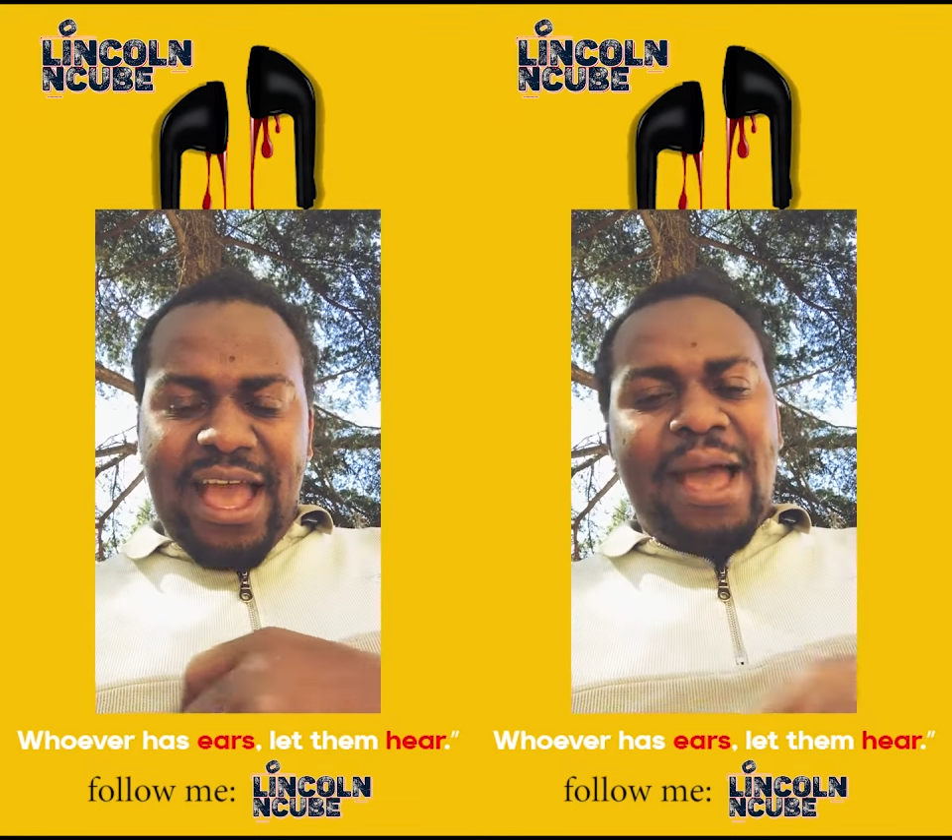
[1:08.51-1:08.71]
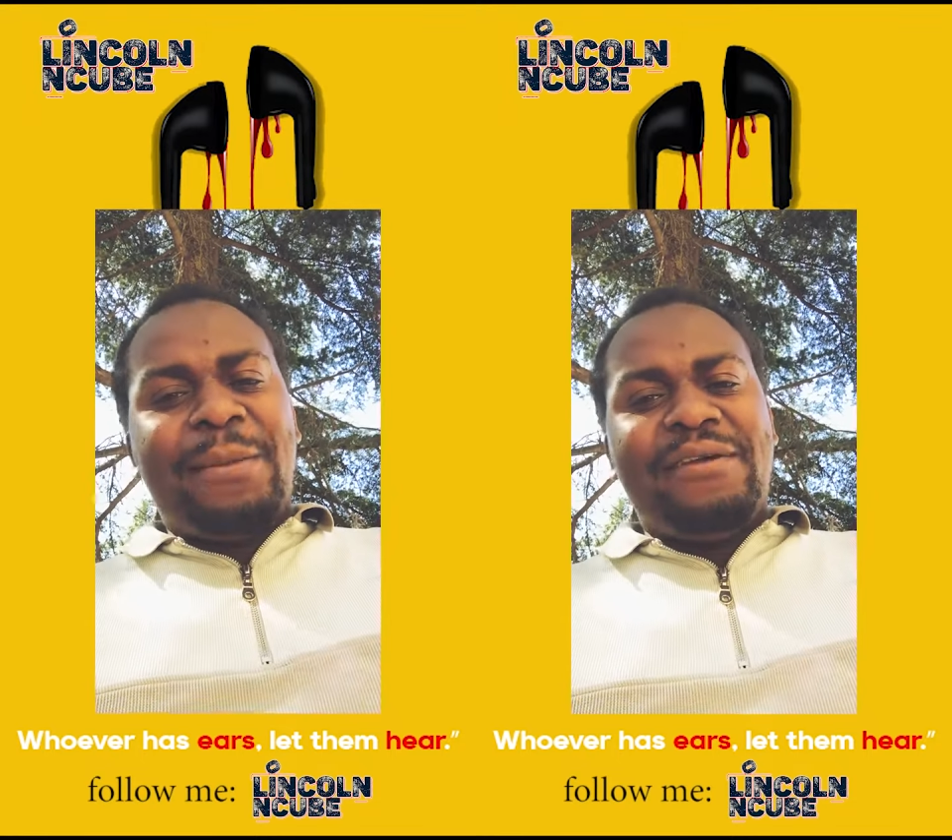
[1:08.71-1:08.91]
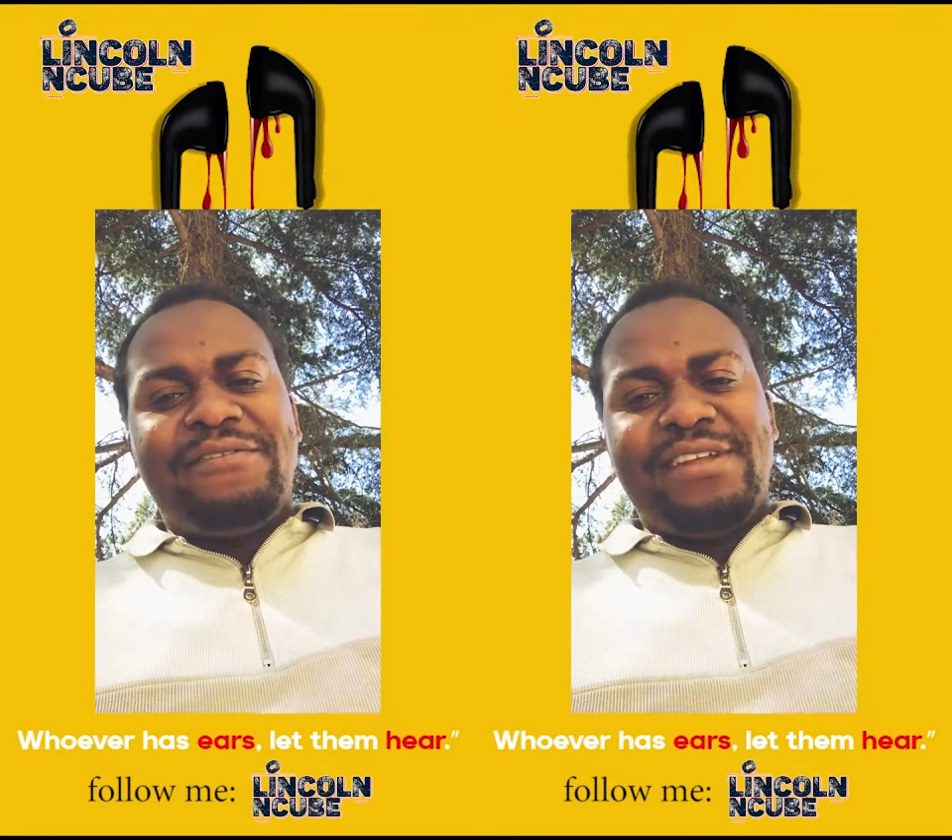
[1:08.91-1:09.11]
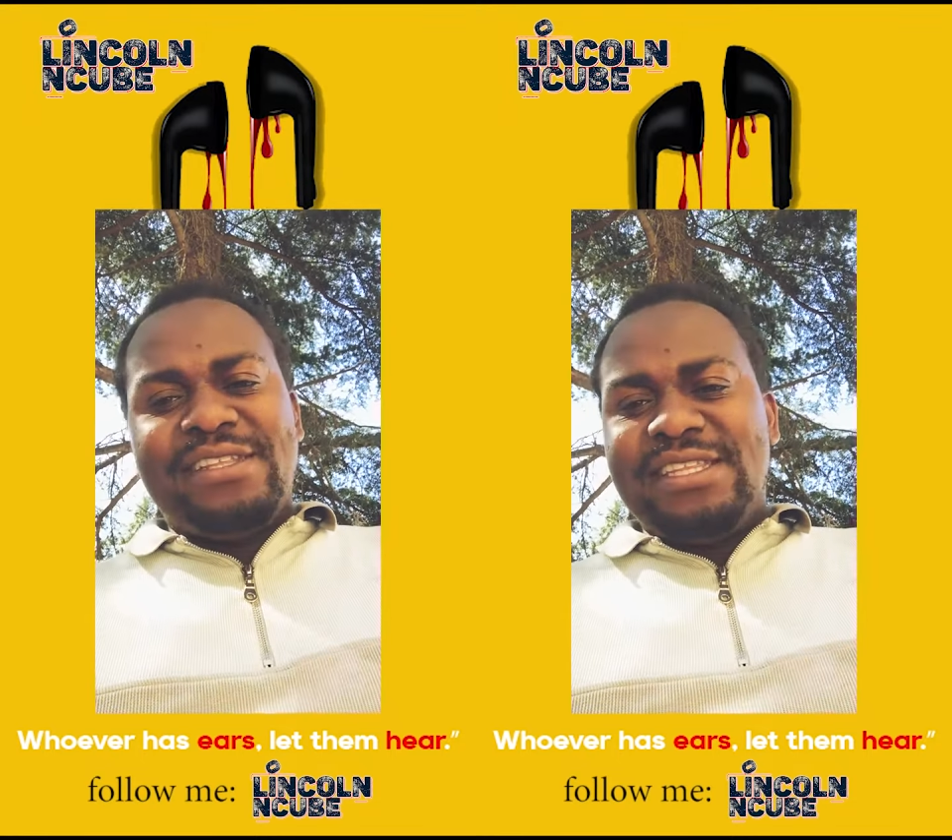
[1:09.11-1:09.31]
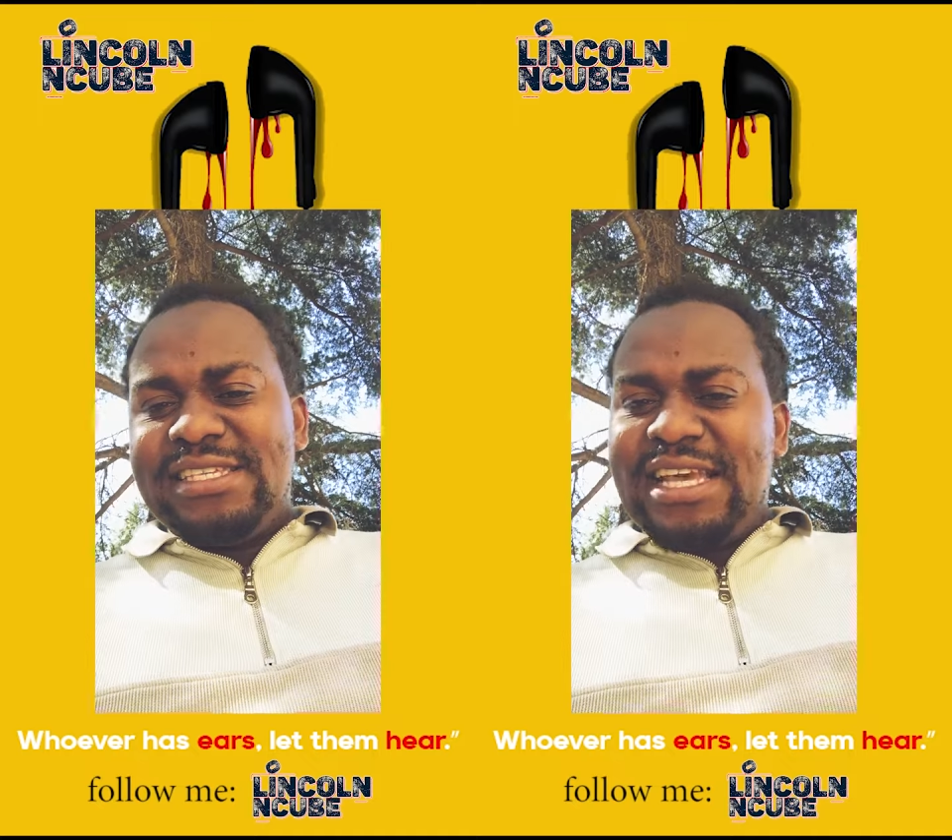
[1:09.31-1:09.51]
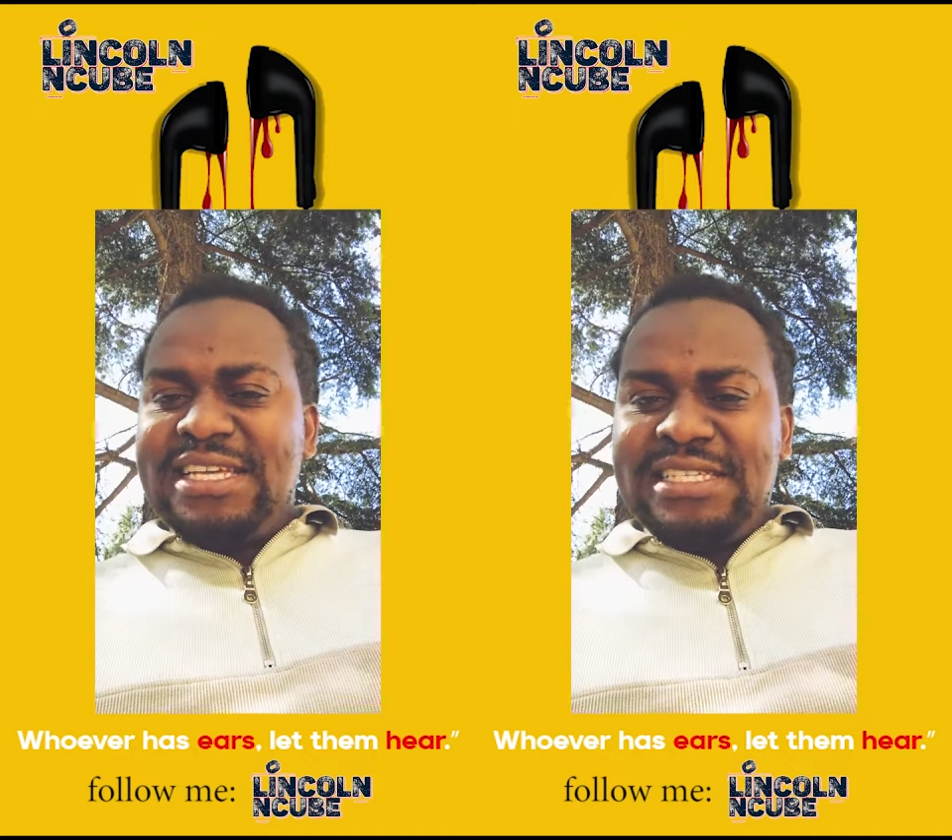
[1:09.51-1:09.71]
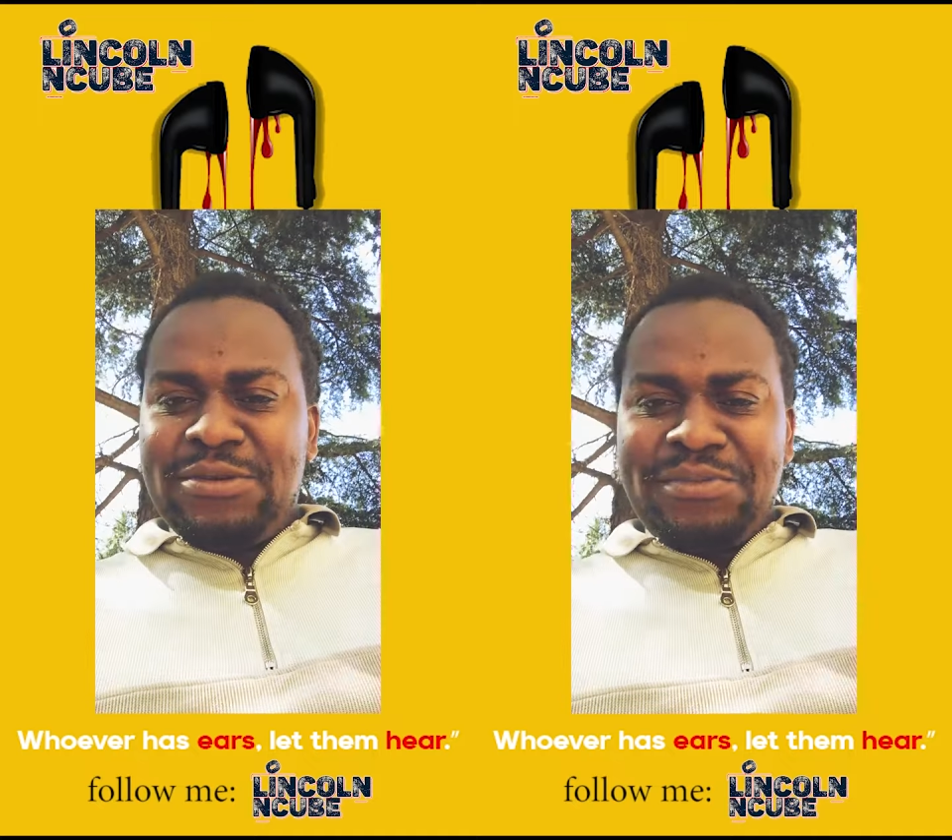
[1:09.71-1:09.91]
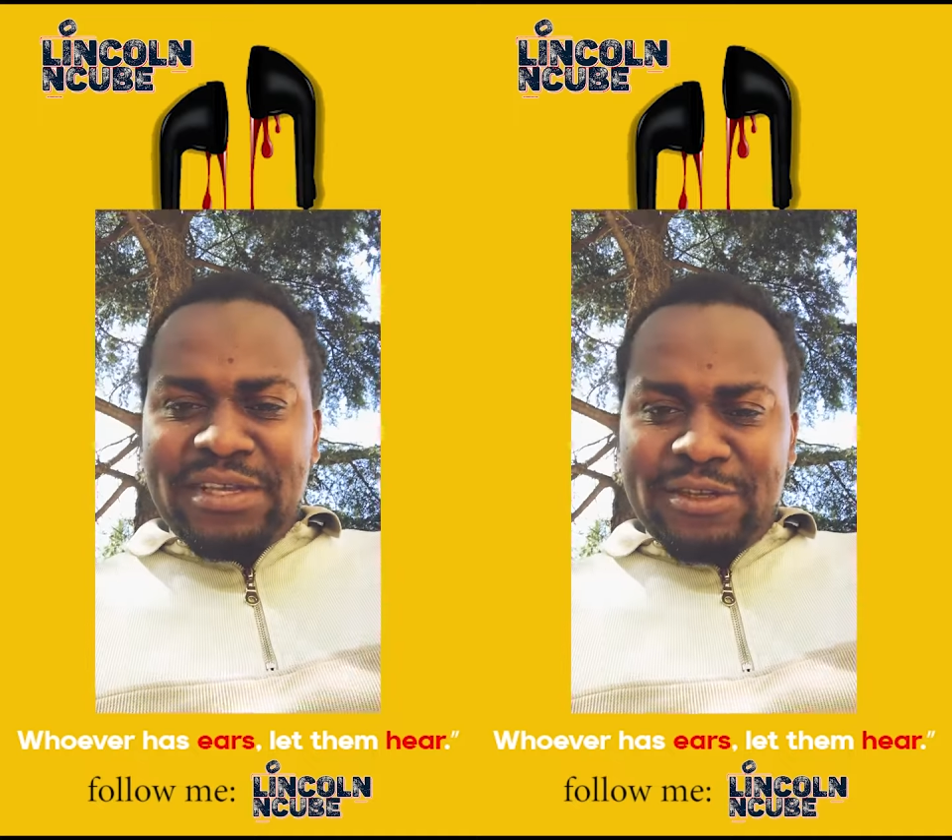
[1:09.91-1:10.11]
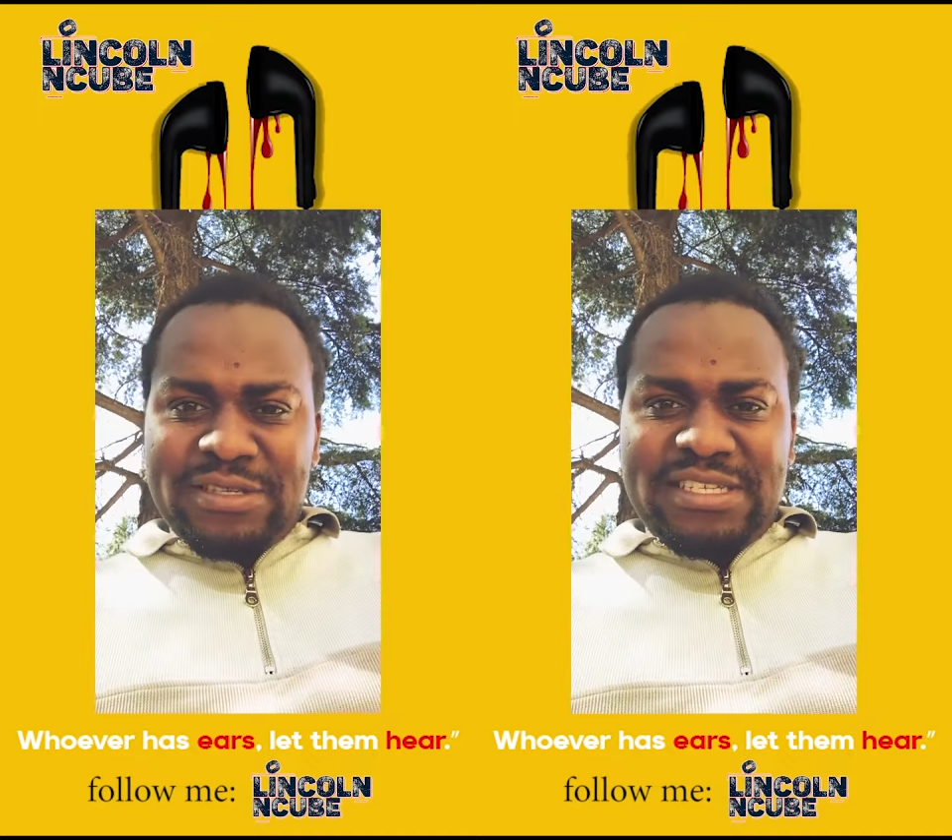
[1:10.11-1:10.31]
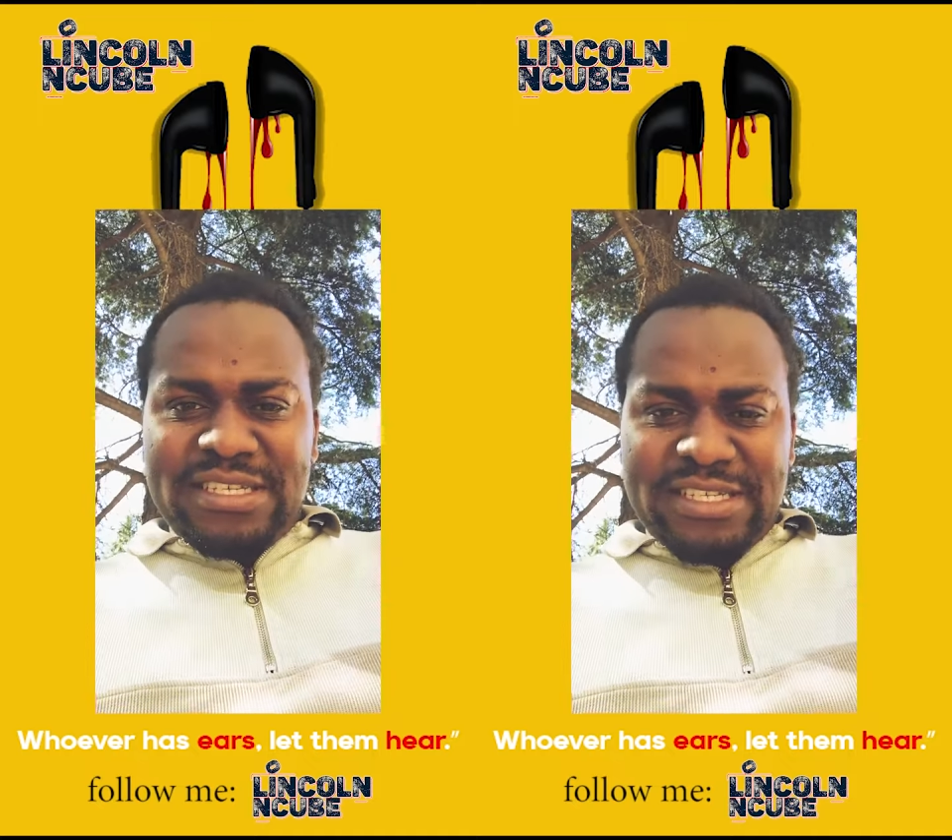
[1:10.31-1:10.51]
ah my friend these guys they'll make your
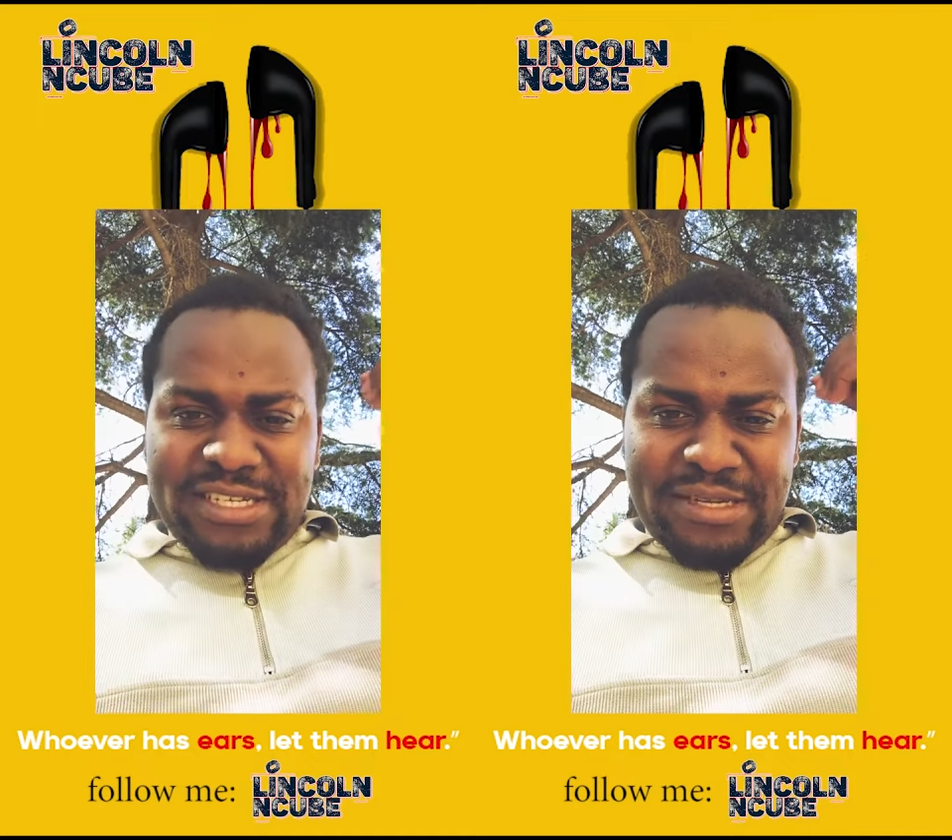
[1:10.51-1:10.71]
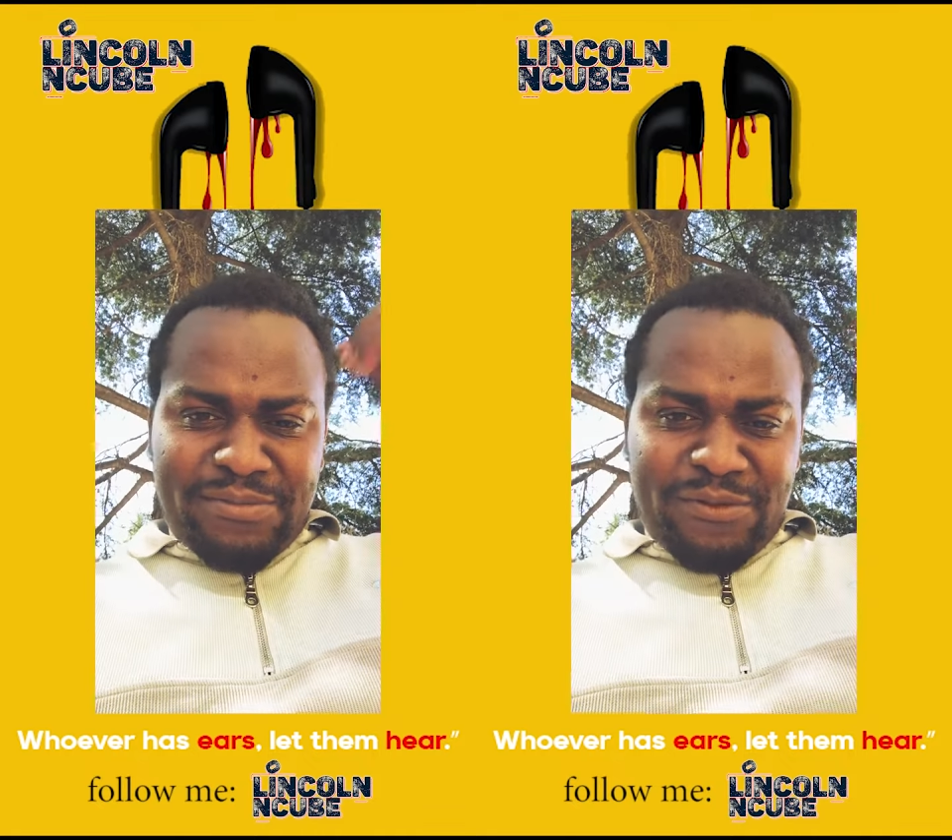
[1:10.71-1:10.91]
strip.